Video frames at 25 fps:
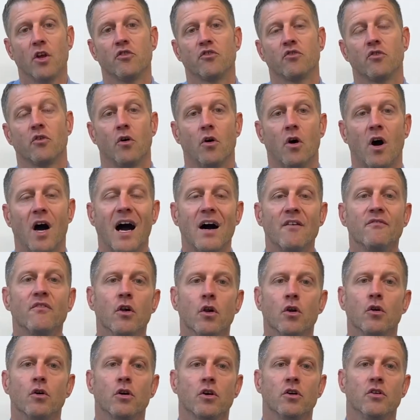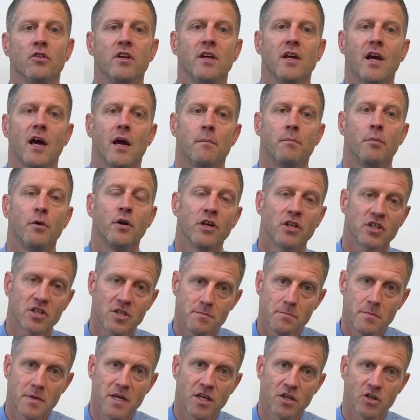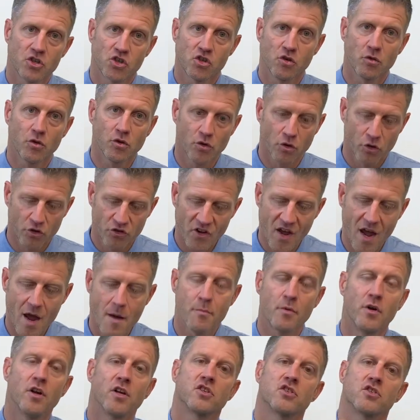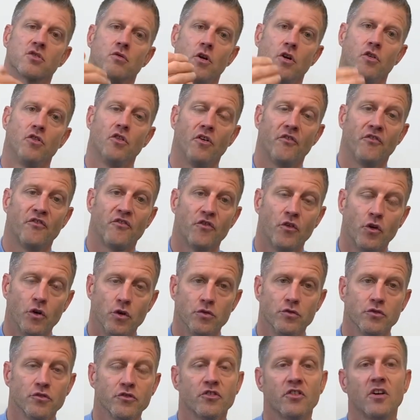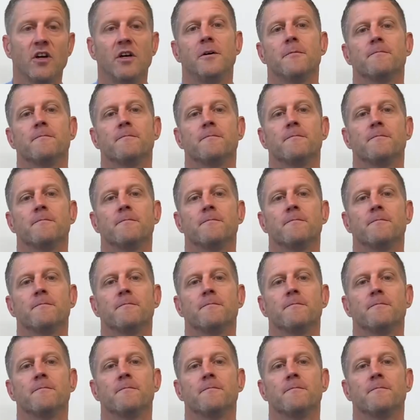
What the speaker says: So have a look at the air bricks and make sure those air bricks are on the front